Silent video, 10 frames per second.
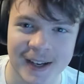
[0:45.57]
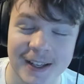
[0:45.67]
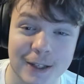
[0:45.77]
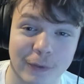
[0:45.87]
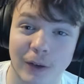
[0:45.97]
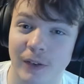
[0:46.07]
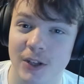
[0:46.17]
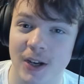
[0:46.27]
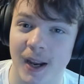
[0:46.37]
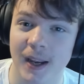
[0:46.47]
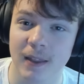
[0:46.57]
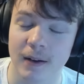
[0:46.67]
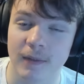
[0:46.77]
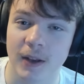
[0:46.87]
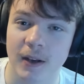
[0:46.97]
So feel free to check out either
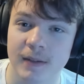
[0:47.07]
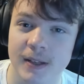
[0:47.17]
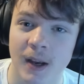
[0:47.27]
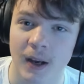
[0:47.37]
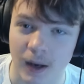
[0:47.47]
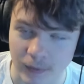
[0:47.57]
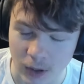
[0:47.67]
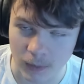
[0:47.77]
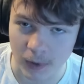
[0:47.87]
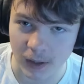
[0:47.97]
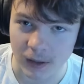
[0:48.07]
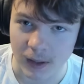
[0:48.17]
of those of your own will.